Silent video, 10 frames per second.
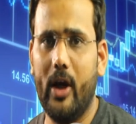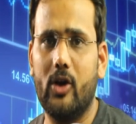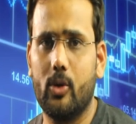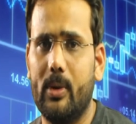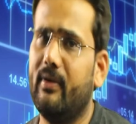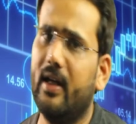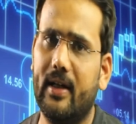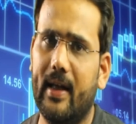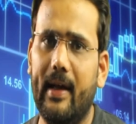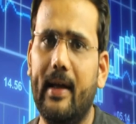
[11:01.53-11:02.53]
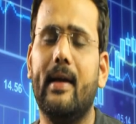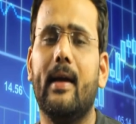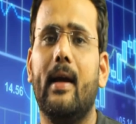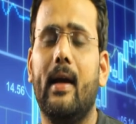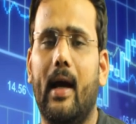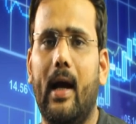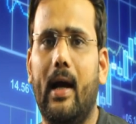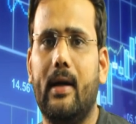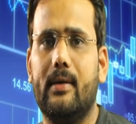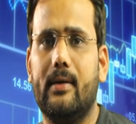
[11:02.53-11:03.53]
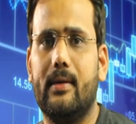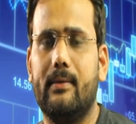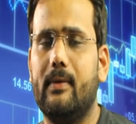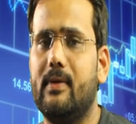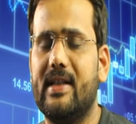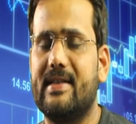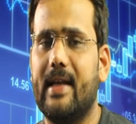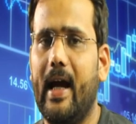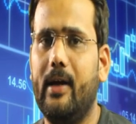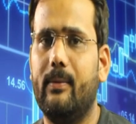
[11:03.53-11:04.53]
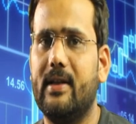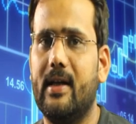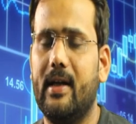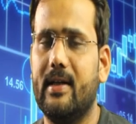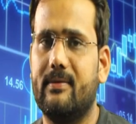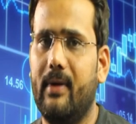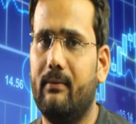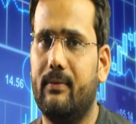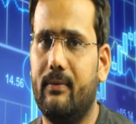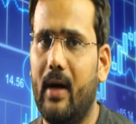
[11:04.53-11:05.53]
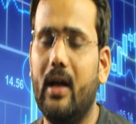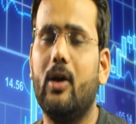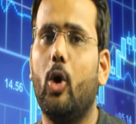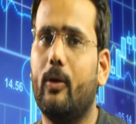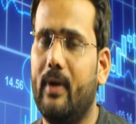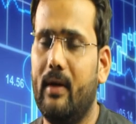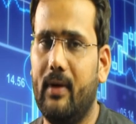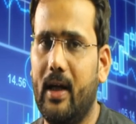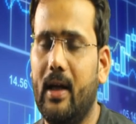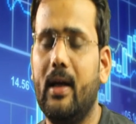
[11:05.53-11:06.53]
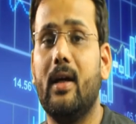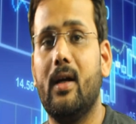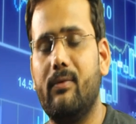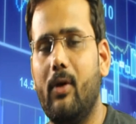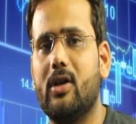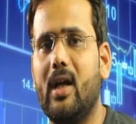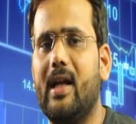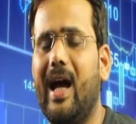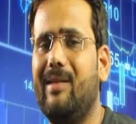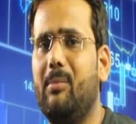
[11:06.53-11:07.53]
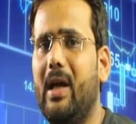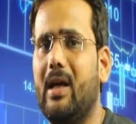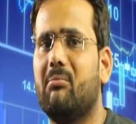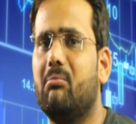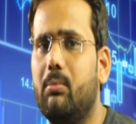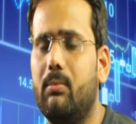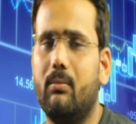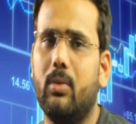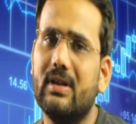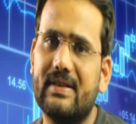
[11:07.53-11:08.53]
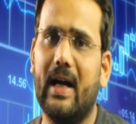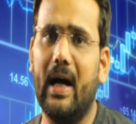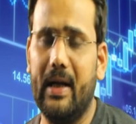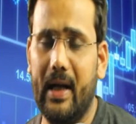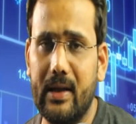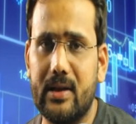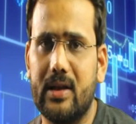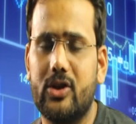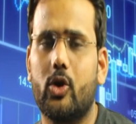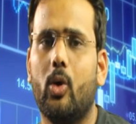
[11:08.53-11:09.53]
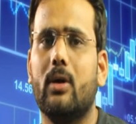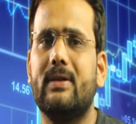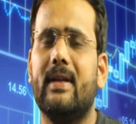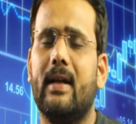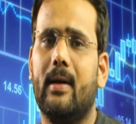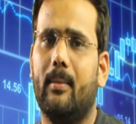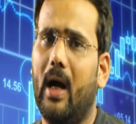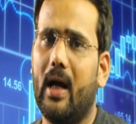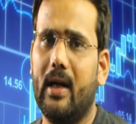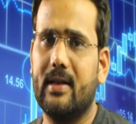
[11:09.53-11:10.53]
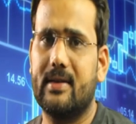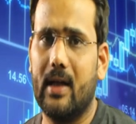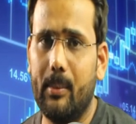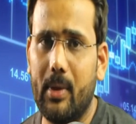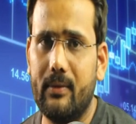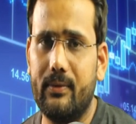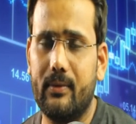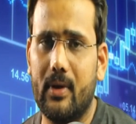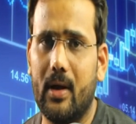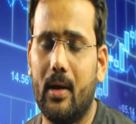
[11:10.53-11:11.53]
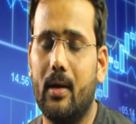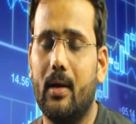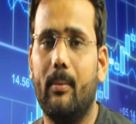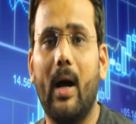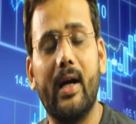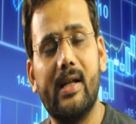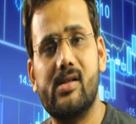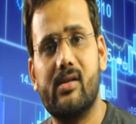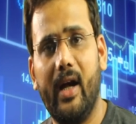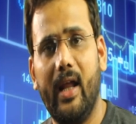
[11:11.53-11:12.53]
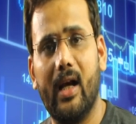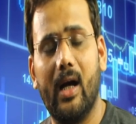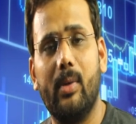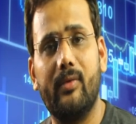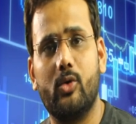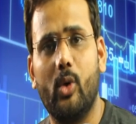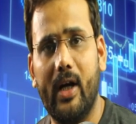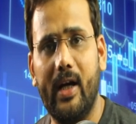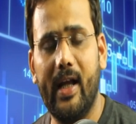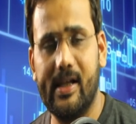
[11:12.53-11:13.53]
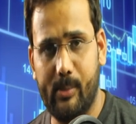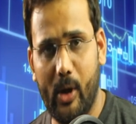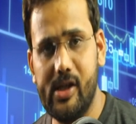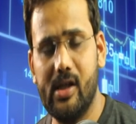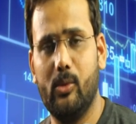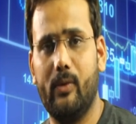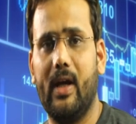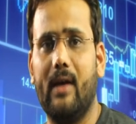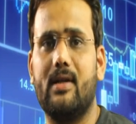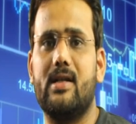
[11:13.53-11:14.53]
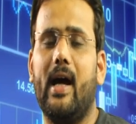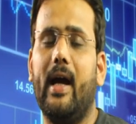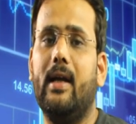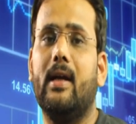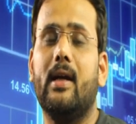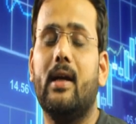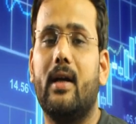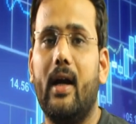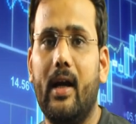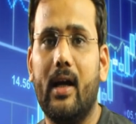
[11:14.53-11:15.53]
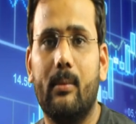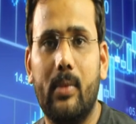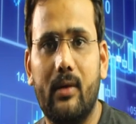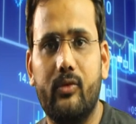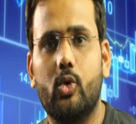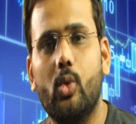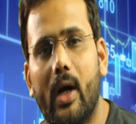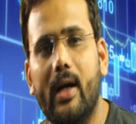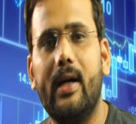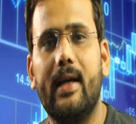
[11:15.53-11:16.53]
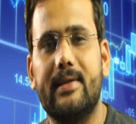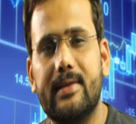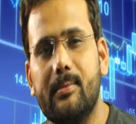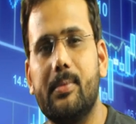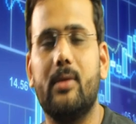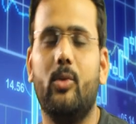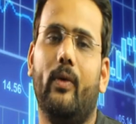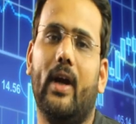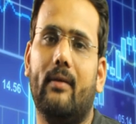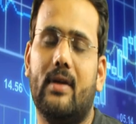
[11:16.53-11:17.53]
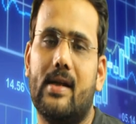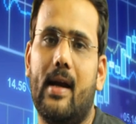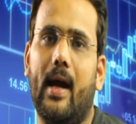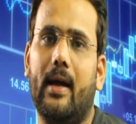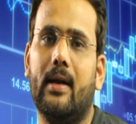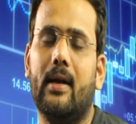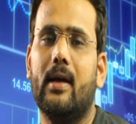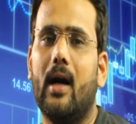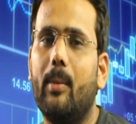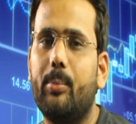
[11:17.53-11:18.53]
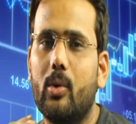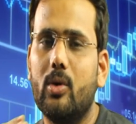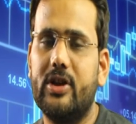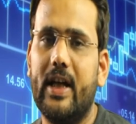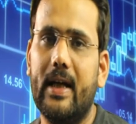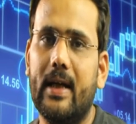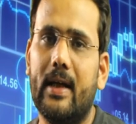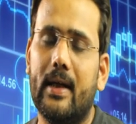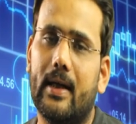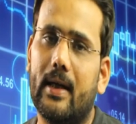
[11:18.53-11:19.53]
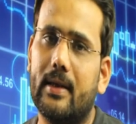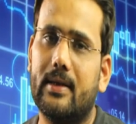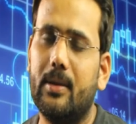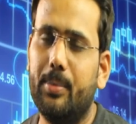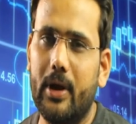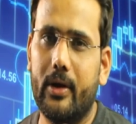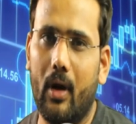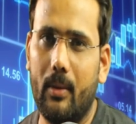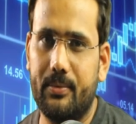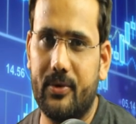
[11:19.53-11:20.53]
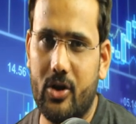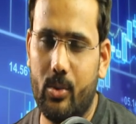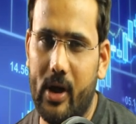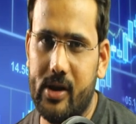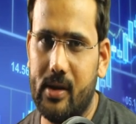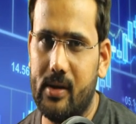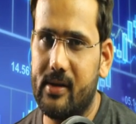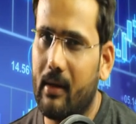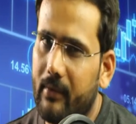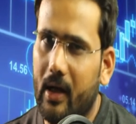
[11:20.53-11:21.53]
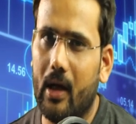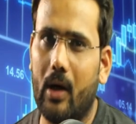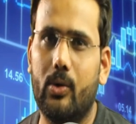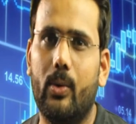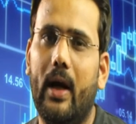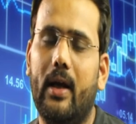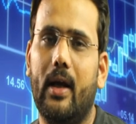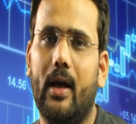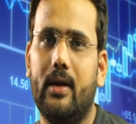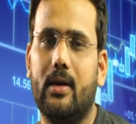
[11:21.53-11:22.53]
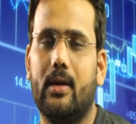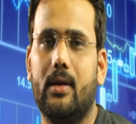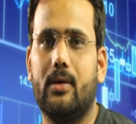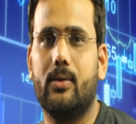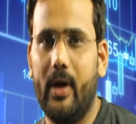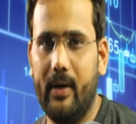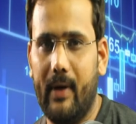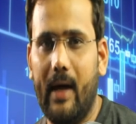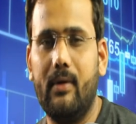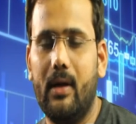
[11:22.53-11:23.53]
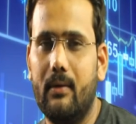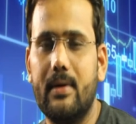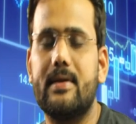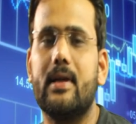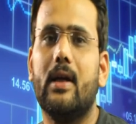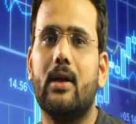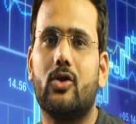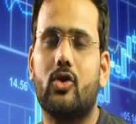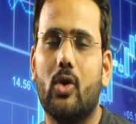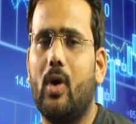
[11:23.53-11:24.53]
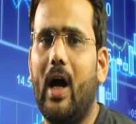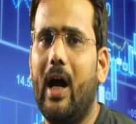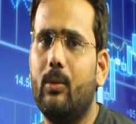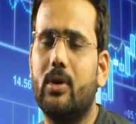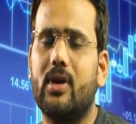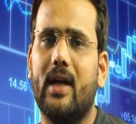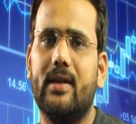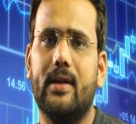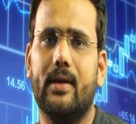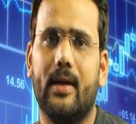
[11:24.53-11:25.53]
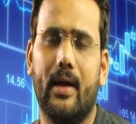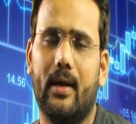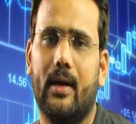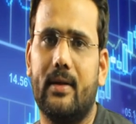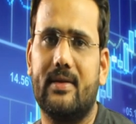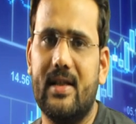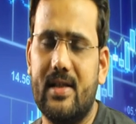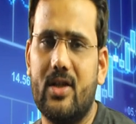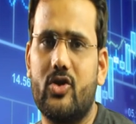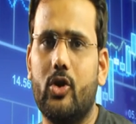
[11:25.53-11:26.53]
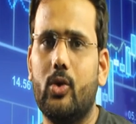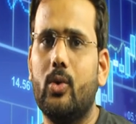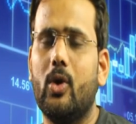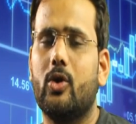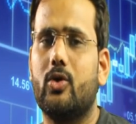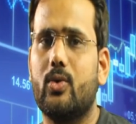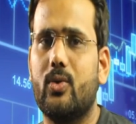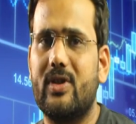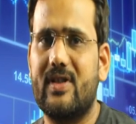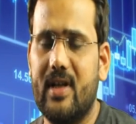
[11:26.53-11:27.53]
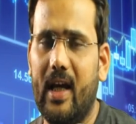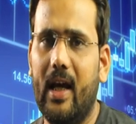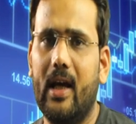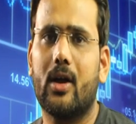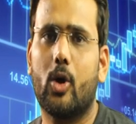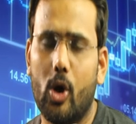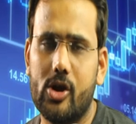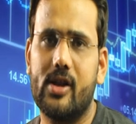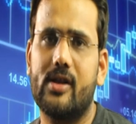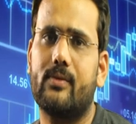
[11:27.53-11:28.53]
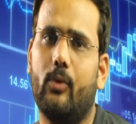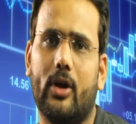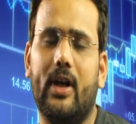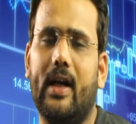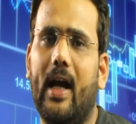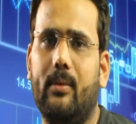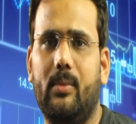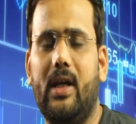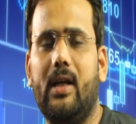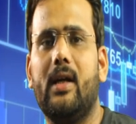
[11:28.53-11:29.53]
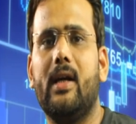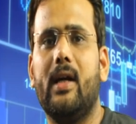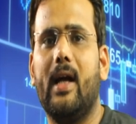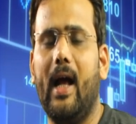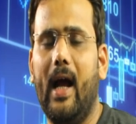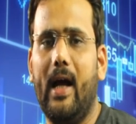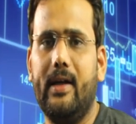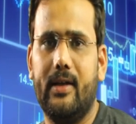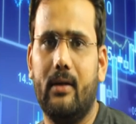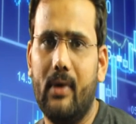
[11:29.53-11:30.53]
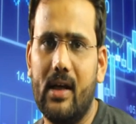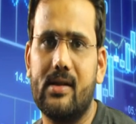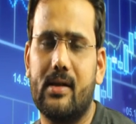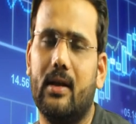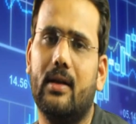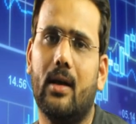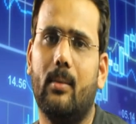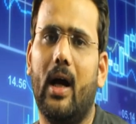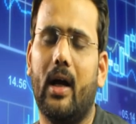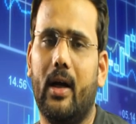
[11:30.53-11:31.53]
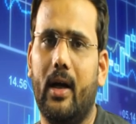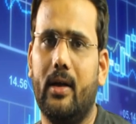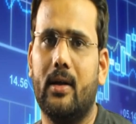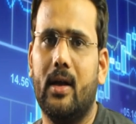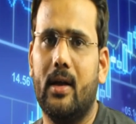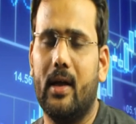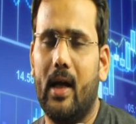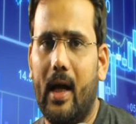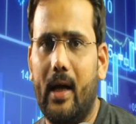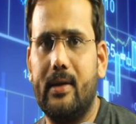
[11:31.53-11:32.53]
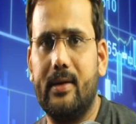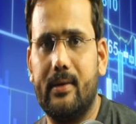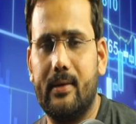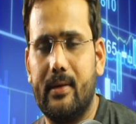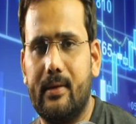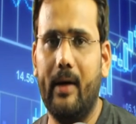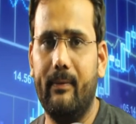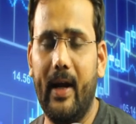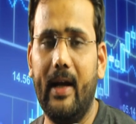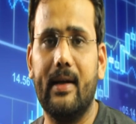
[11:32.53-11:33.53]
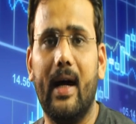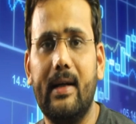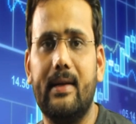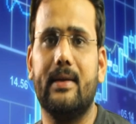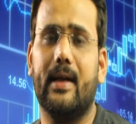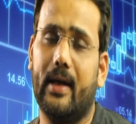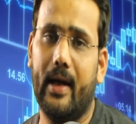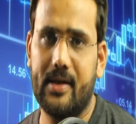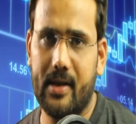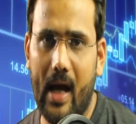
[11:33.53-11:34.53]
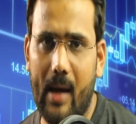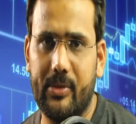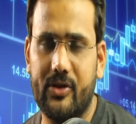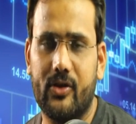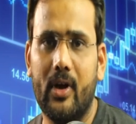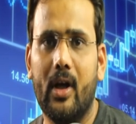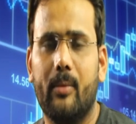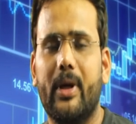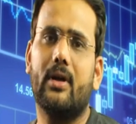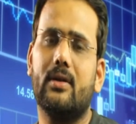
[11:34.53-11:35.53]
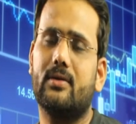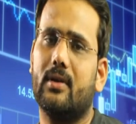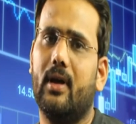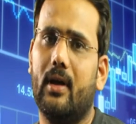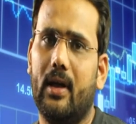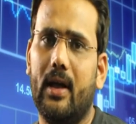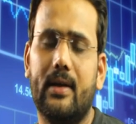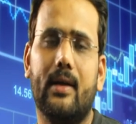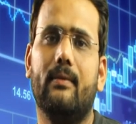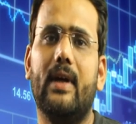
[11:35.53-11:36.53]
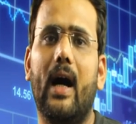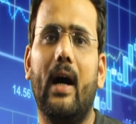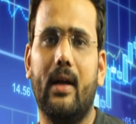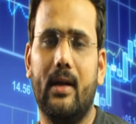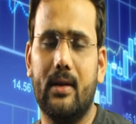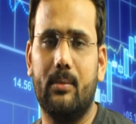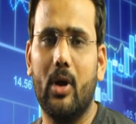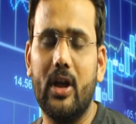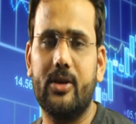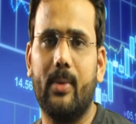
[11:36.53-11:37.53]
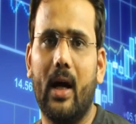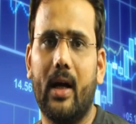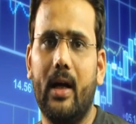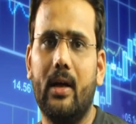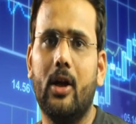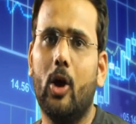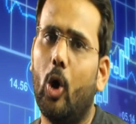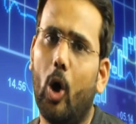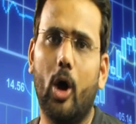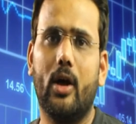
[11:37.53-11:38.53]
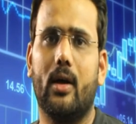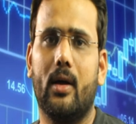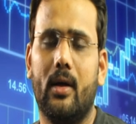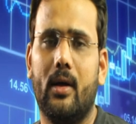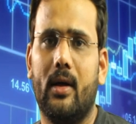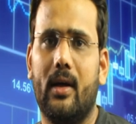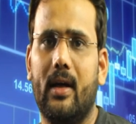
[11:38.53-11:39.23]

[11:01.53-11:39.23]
is going to be very telling, and we will decide whether it is wave 1 or wave A. For the time being, bulls are in control. Market is trading above 200-day exponential moving average line, trading above 200-day simple moving average line, approaching a triple top situation somewhere around 28-25 levels. So I would rather suggest you to stay cautious for the time being and divest in the market and wait until the correction happens, because either we are in the bullish market or